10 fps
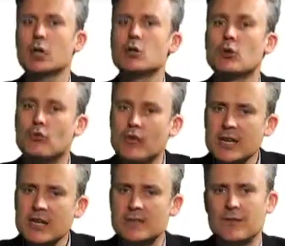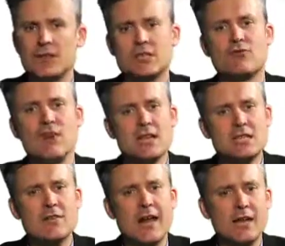The reason for this
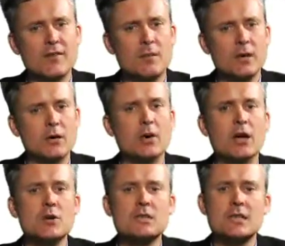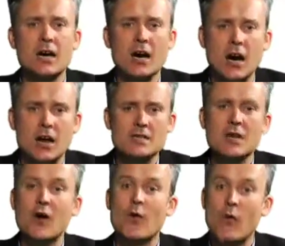relative lack of appeal goes to the heart
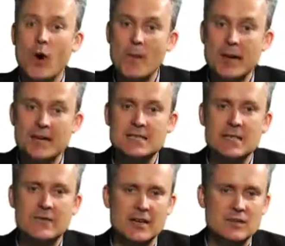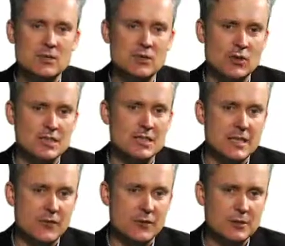of what makes investment trusts
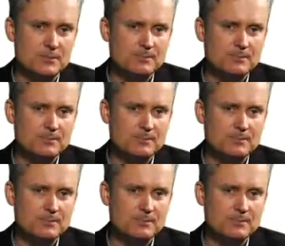different.